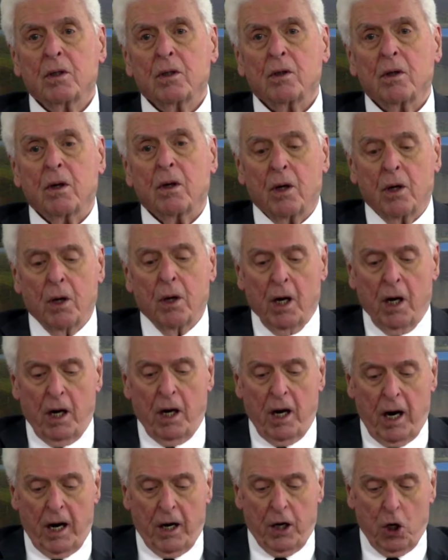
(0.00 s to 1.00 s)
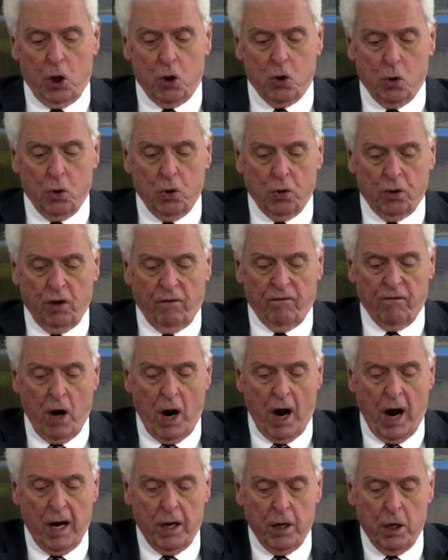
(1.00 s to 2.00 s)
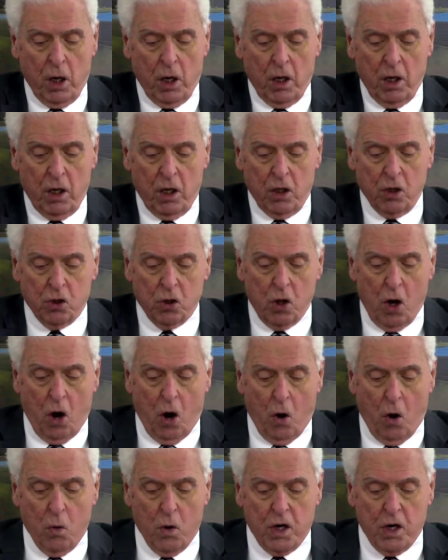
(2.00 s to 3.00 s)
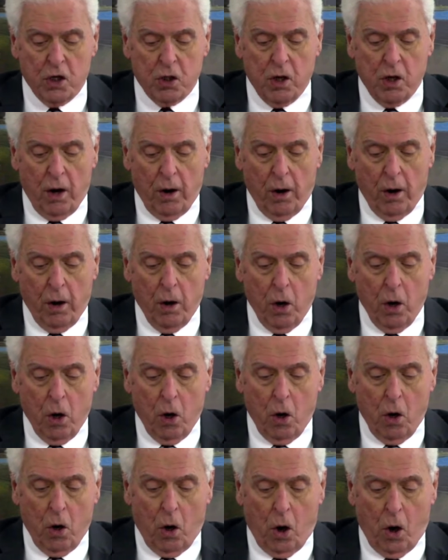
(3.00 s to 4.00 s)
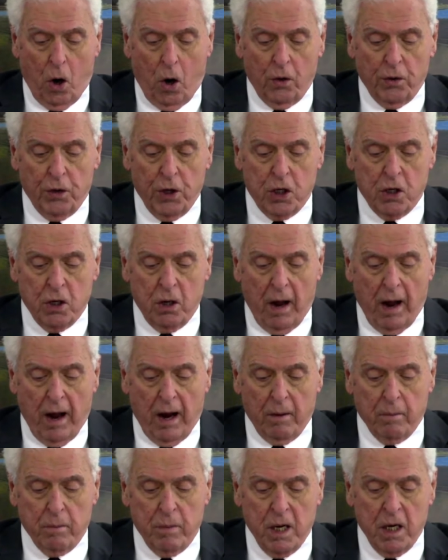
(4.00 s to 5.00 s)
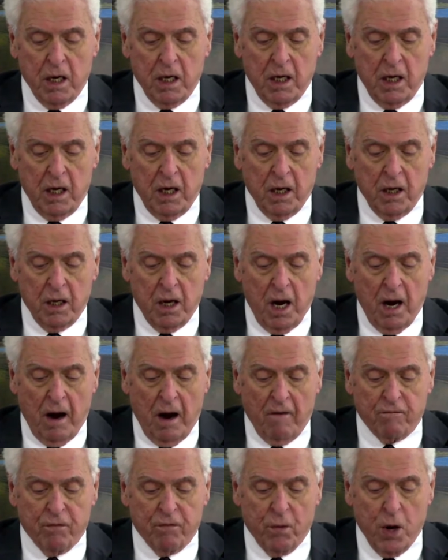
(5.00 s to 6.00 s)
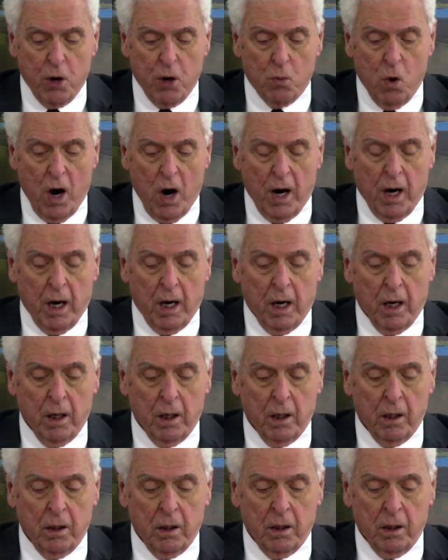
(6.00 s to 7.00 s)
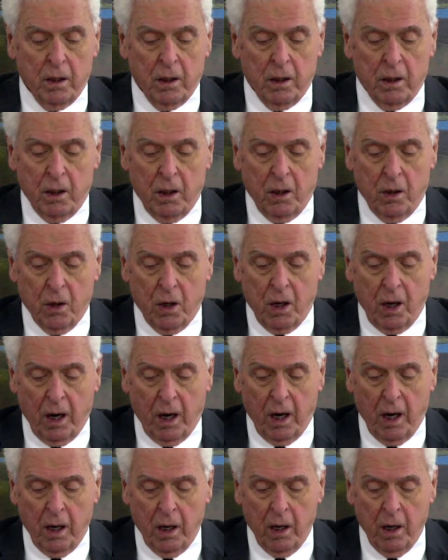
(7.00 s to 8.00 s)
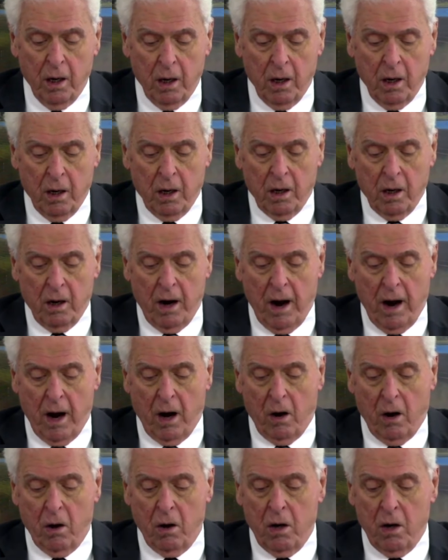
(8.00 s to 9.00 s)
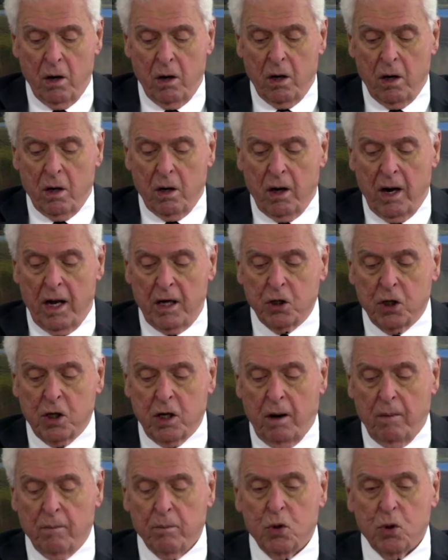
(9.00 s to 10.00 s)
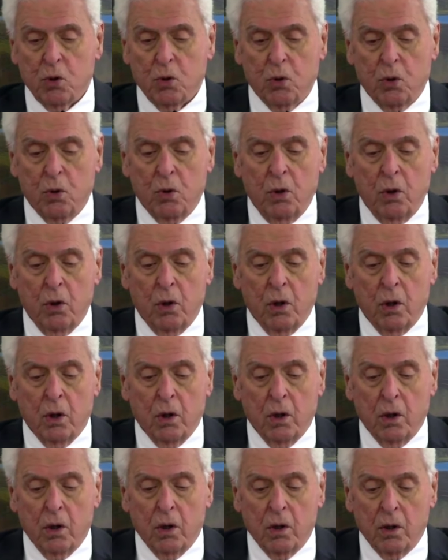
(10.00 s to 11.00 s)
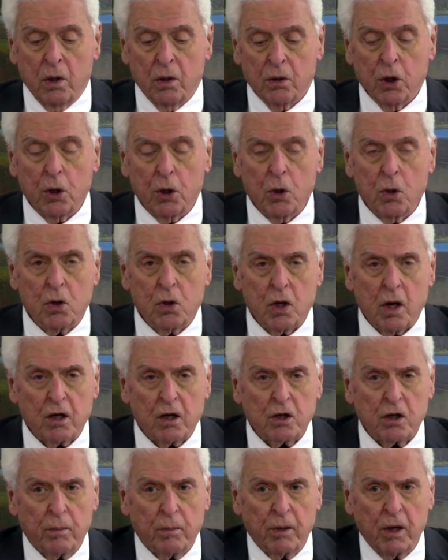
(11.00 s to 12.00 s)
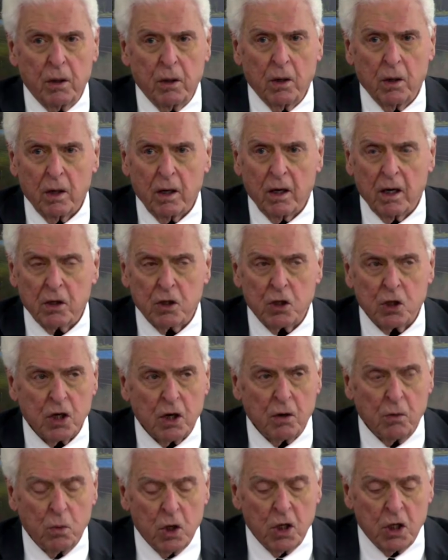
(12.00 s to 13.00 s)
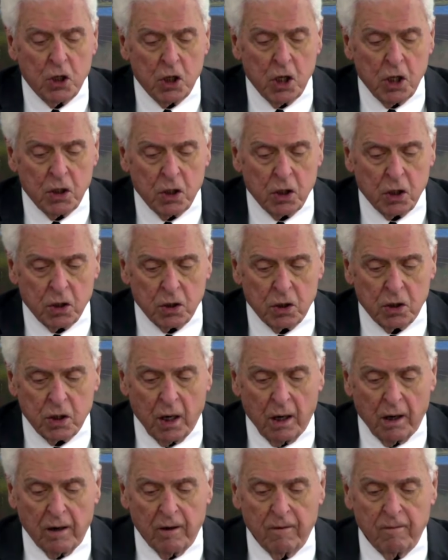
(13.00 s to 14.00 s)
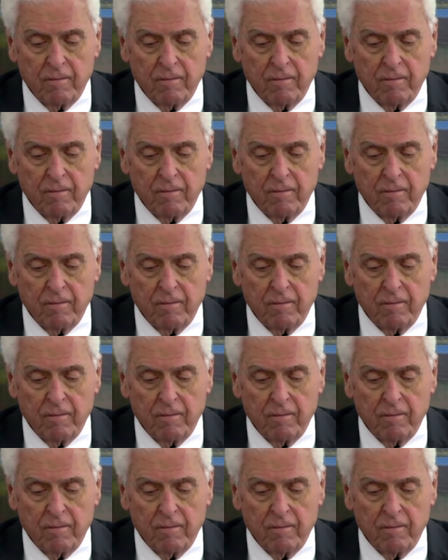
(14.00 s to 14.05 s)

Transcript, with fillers: See? And the truth of God is always there, all the time, in every way. Okay? Now, let's come to the New Testament and see what Jesus said.